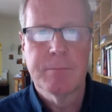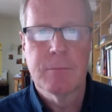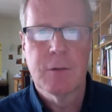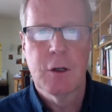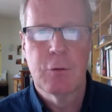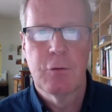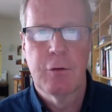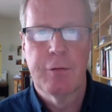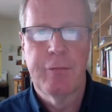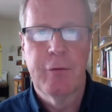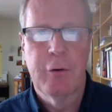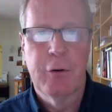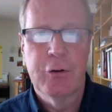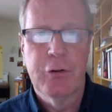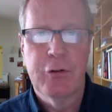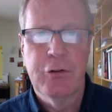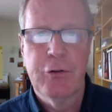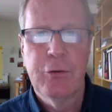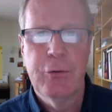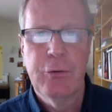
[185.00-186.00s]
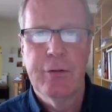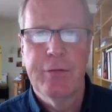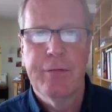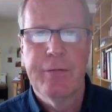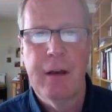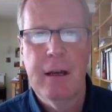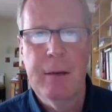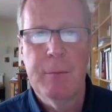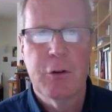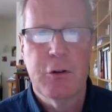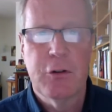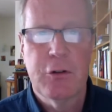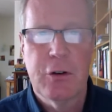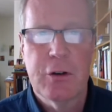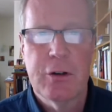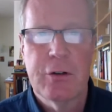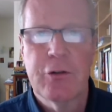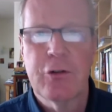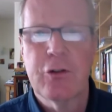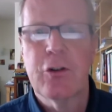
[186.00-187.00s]
refers to the famous
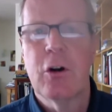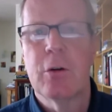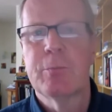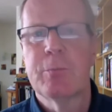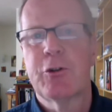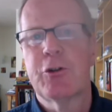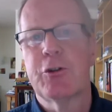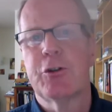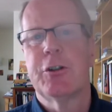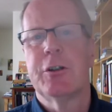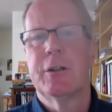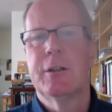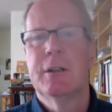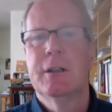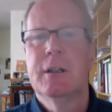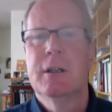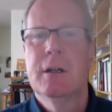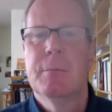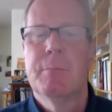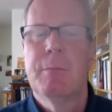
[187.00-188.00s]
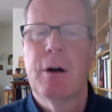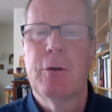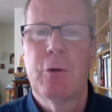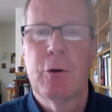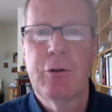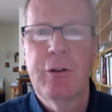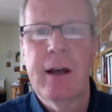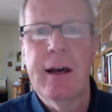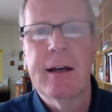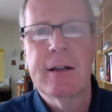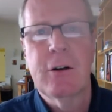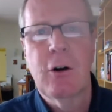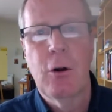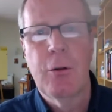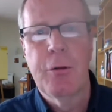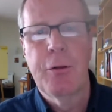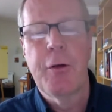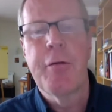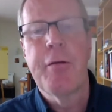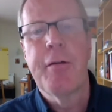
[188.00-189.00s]
sculpture by Rodin called
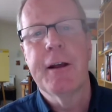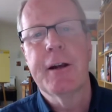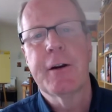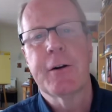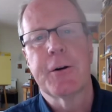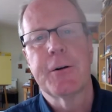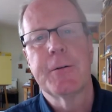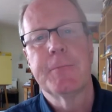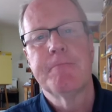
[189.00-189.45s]
The Thinker.